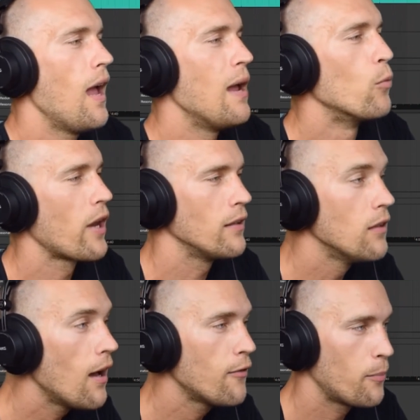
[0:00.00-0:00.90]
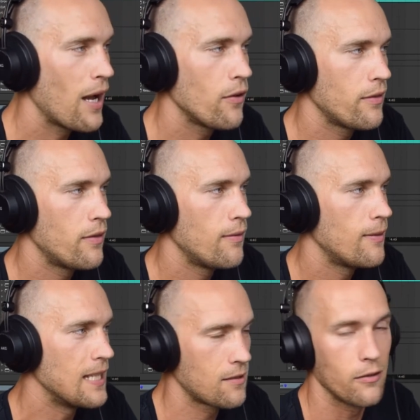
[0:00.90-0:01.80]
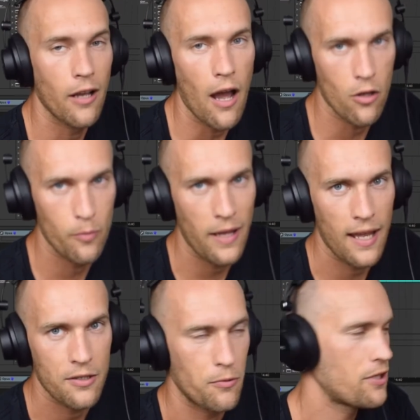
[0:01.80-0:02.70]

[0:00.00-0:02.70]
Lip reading: And what I love about this legato patch,